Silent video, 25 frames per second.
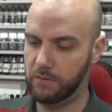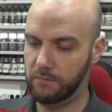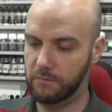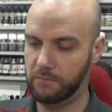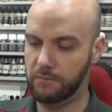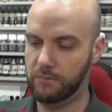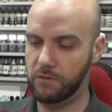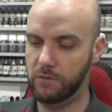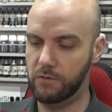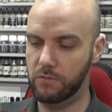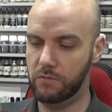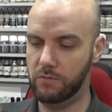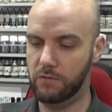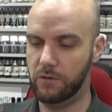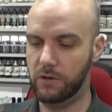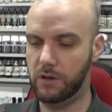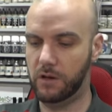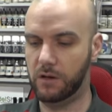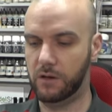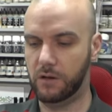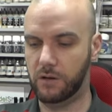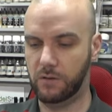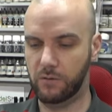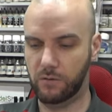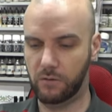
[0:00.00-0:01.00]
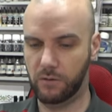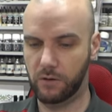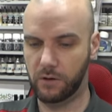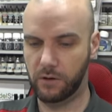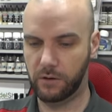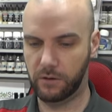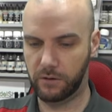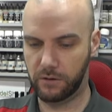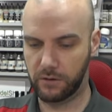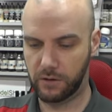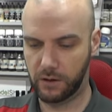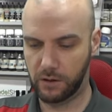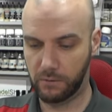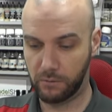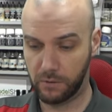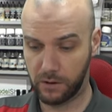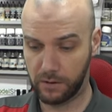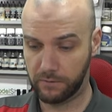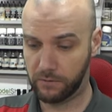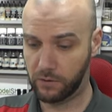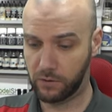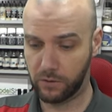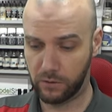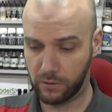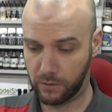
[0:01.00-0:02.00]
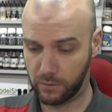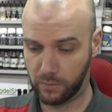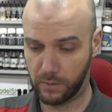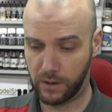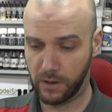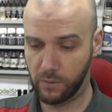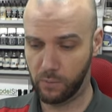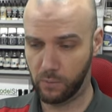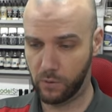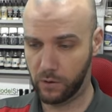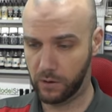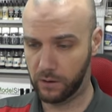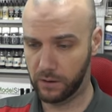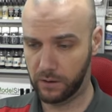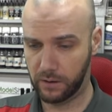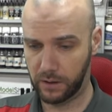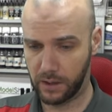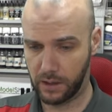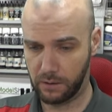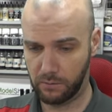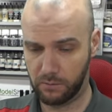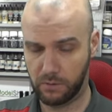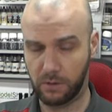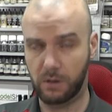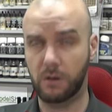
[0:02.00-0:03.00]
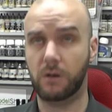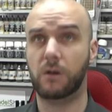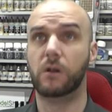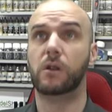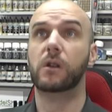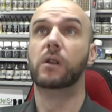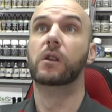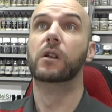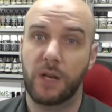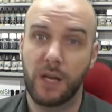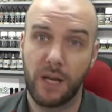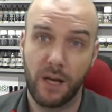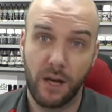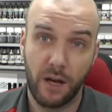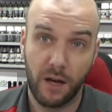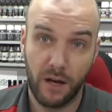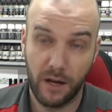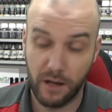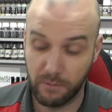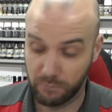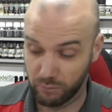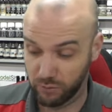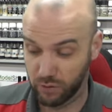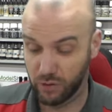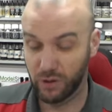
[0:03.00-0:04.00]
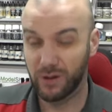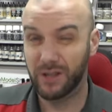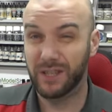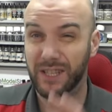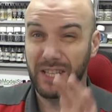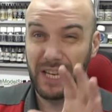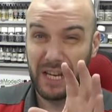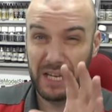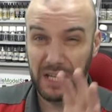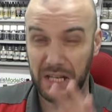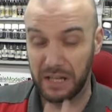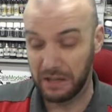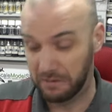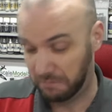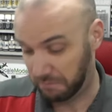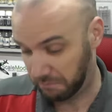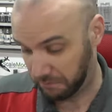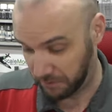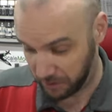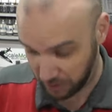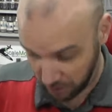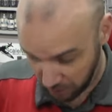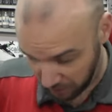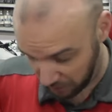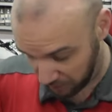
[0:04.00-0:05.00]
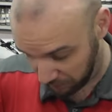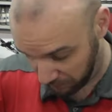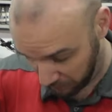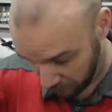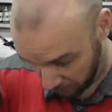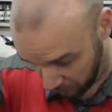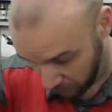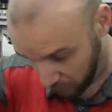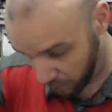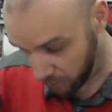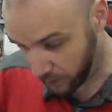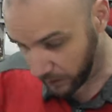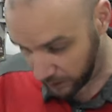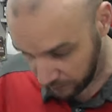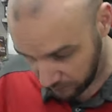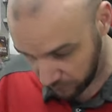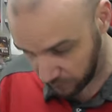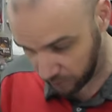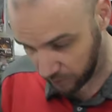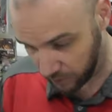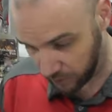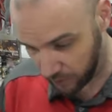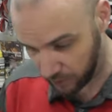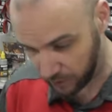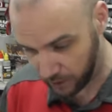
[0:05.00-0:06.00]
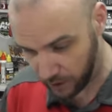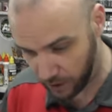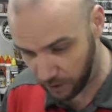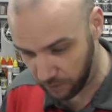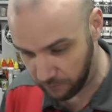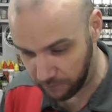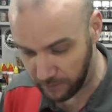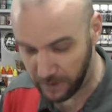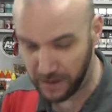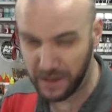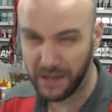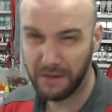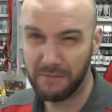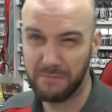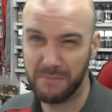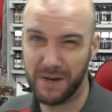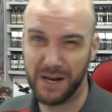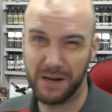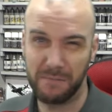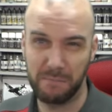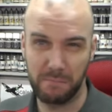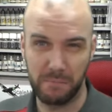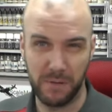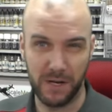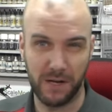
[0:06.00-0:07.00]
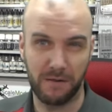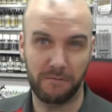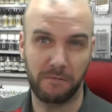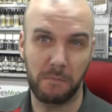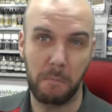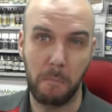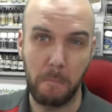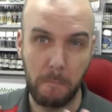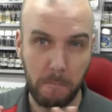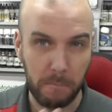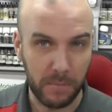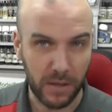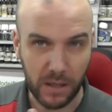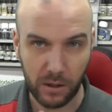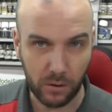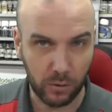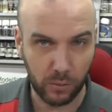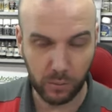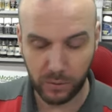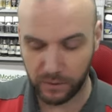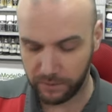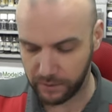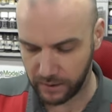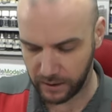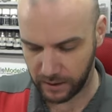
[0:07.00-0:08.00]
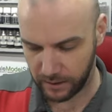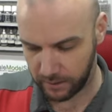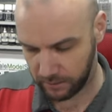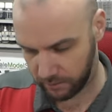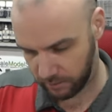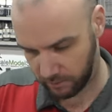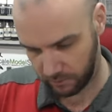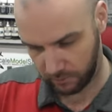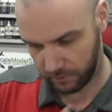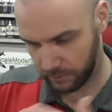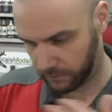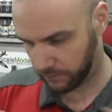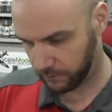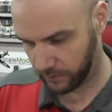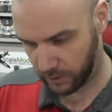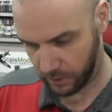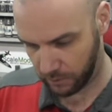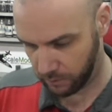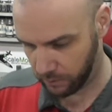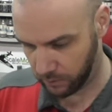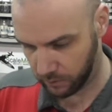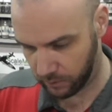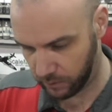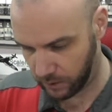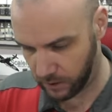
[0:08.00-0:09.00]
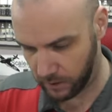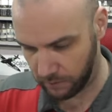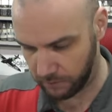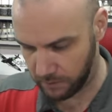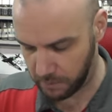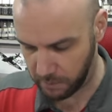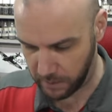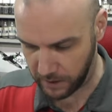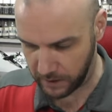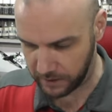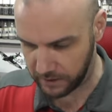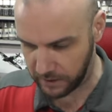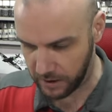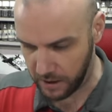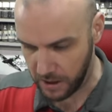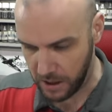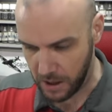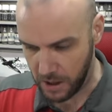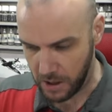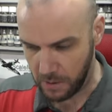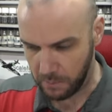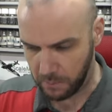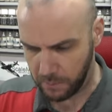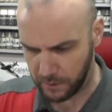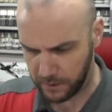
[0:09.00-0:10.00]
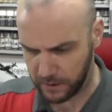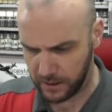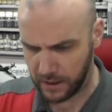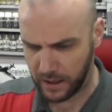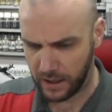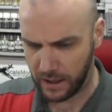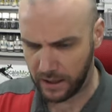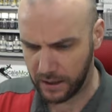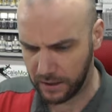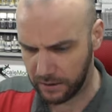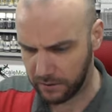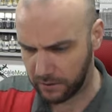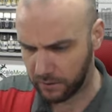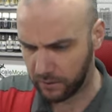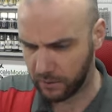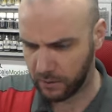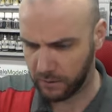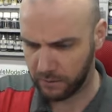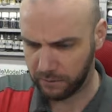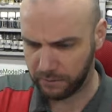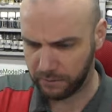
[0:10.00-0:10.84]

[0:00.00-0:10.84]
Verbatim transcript: confusing in all honesty I'm gonna have to cut away and work this out uh, just add a kind of a quick sort of look over it and I've made a bit of a meal with it it's sort of going all over the place but yeah it sort